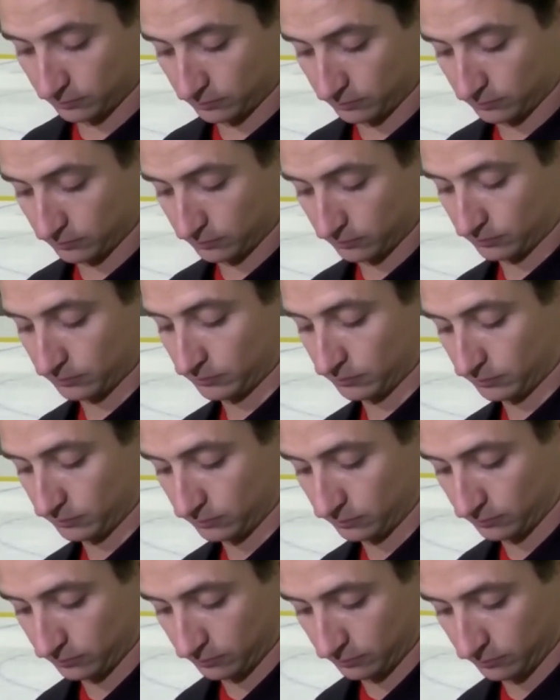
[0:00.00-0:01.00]

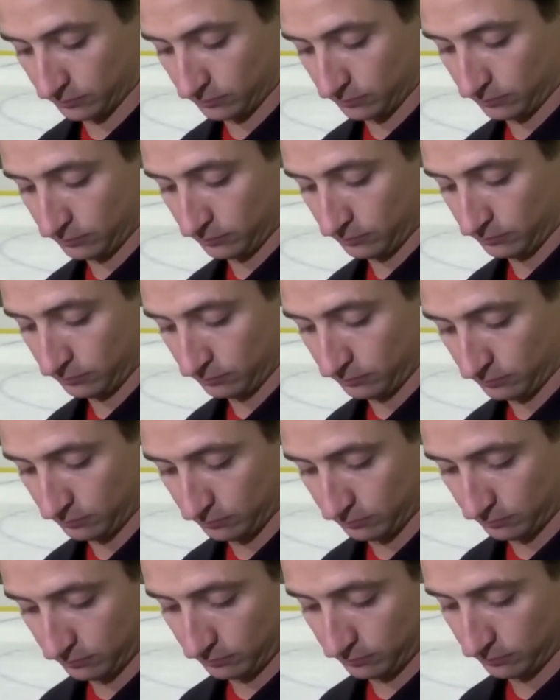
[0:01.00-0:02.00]

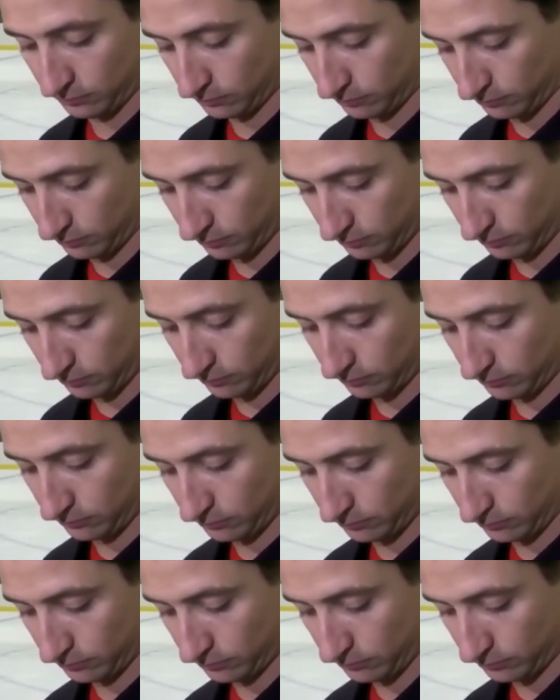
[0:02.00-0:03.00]

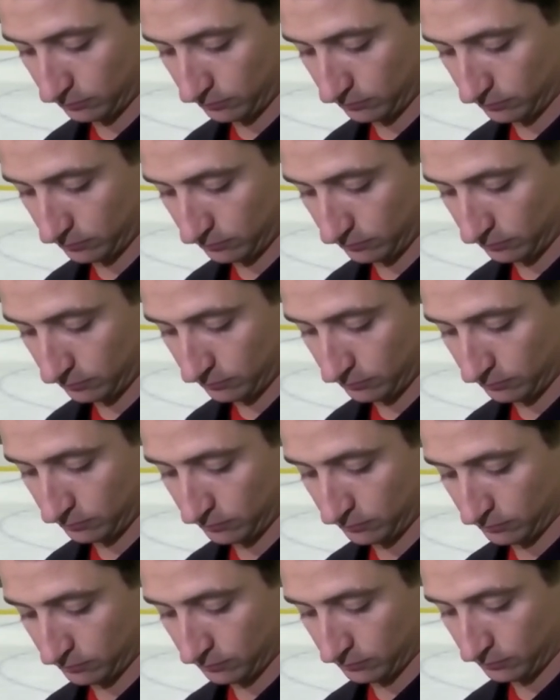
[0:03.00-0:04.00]

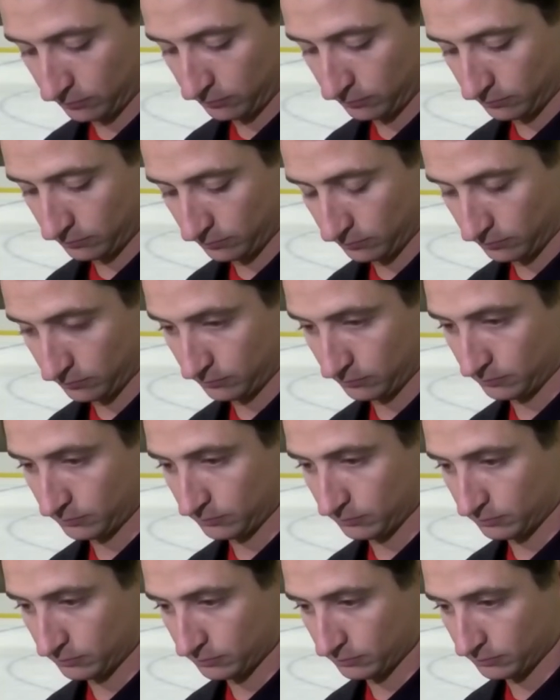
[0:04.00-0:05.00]

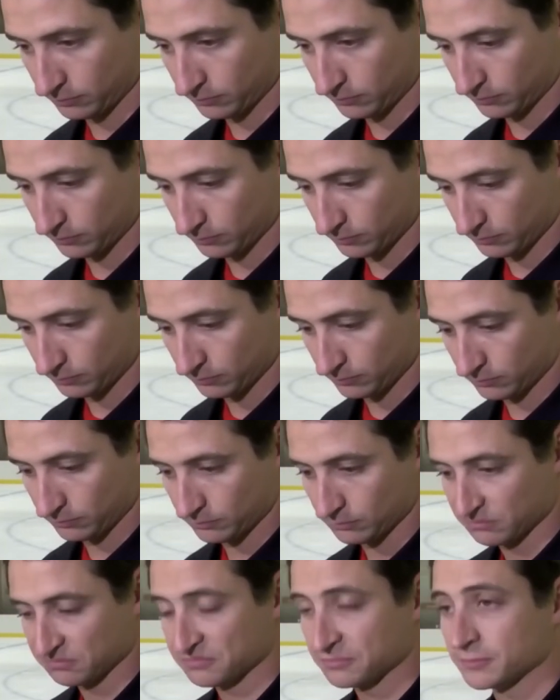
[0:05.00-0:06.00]

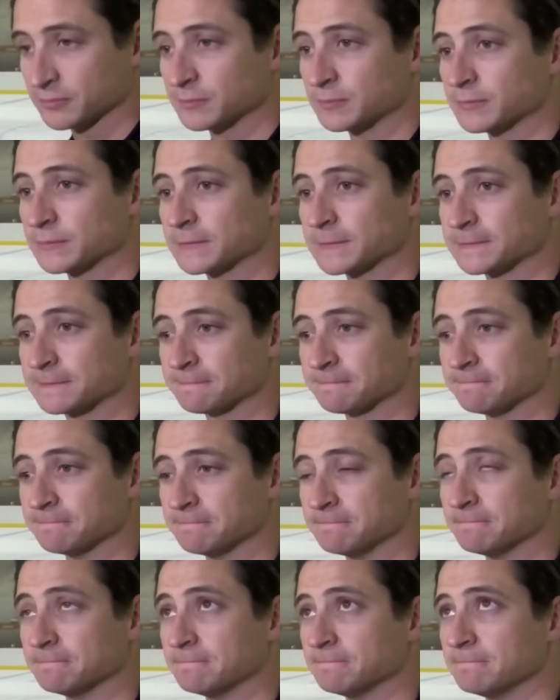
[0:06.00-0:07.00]

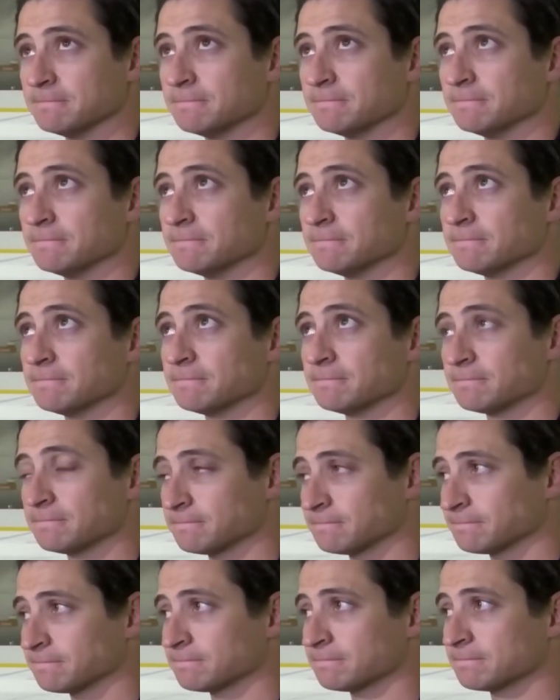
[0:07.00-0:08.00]
This person isn't speaking.